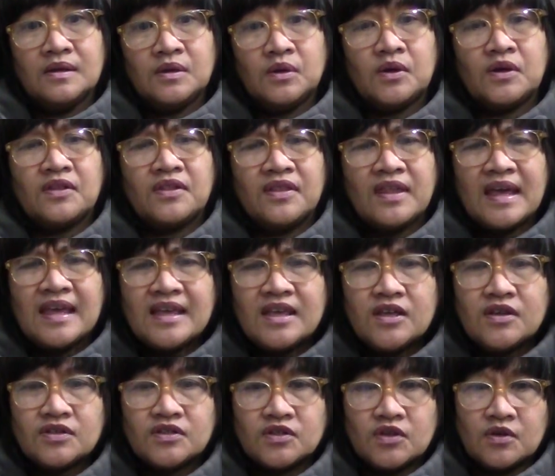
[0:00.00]
Lord,
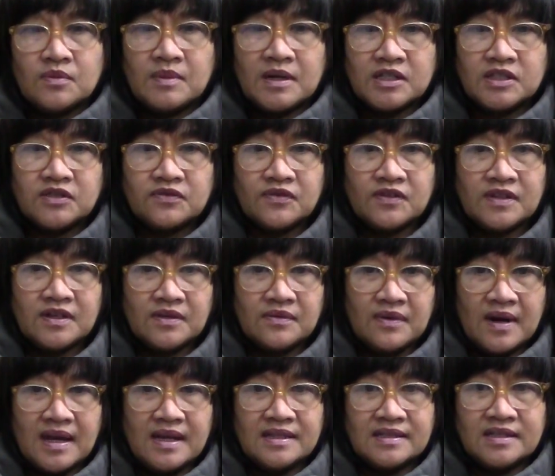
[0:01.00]
thank you so much for the
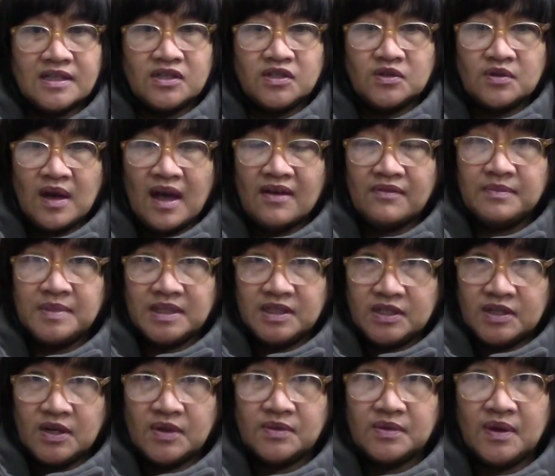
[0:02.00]
grace that you have
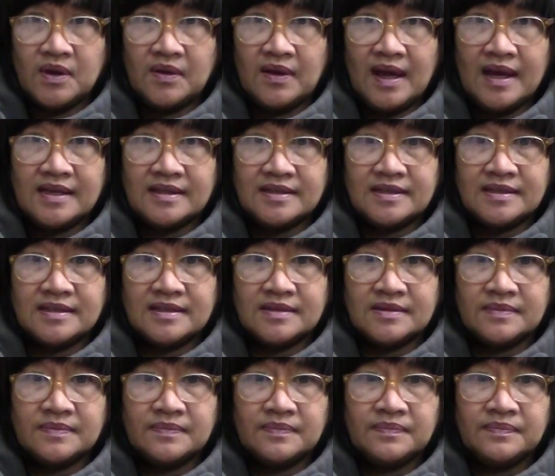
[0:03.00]
bestowed on us.
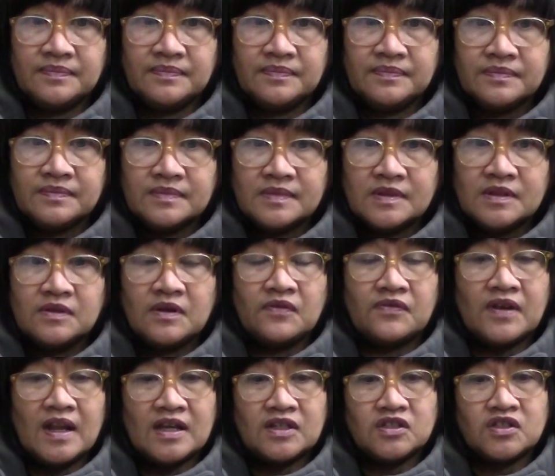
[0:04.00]

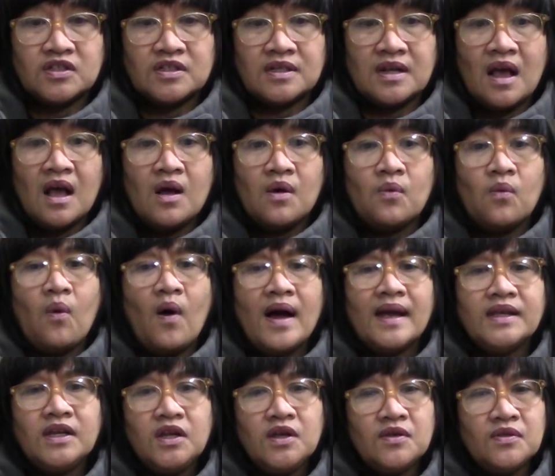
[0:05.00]
Reflection.
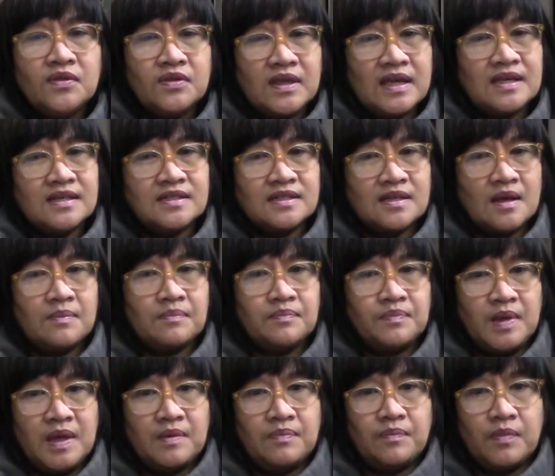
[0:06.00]
Why do you think some
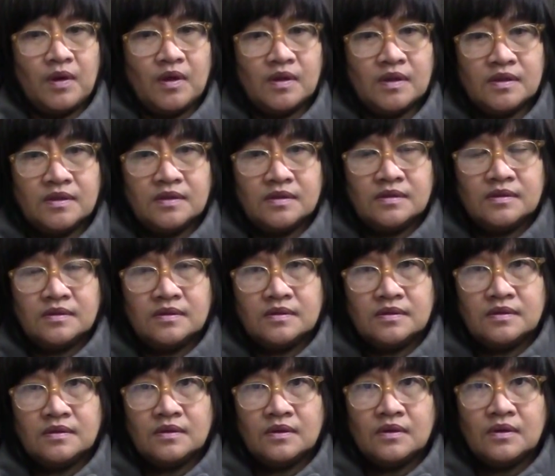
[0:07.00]
people
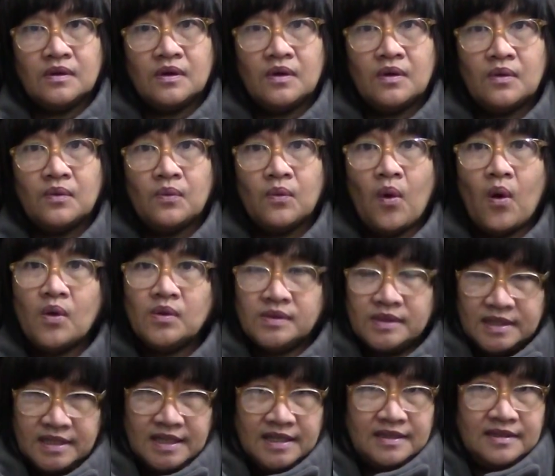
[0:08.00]

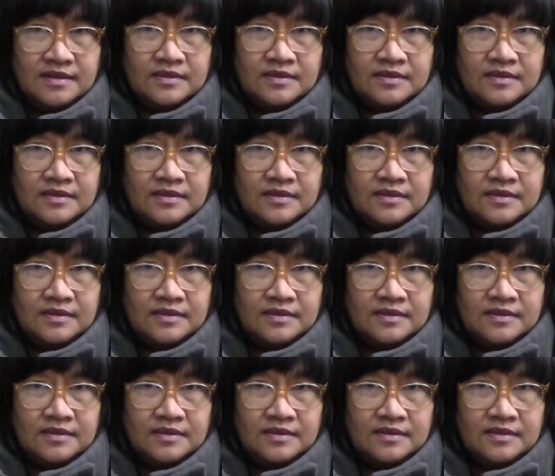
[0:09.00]
won't